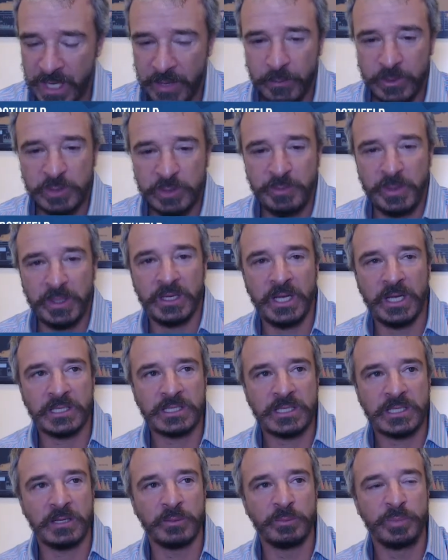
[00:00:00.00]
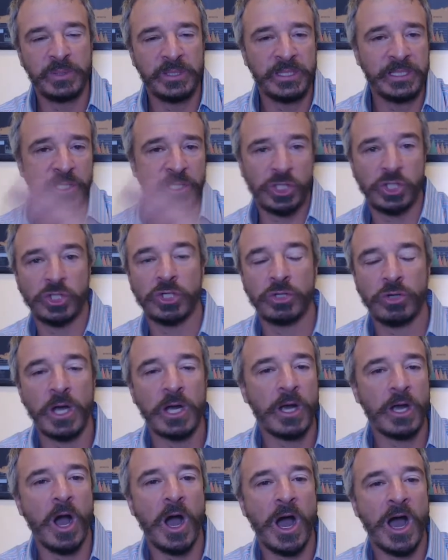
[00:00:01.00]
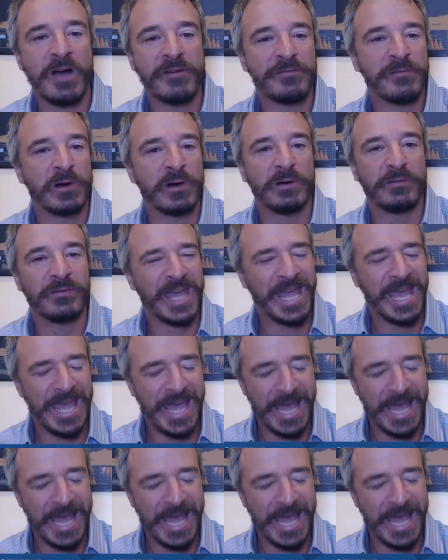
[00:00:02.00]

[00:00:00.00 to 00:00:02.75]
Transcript: It's a complete shrug off of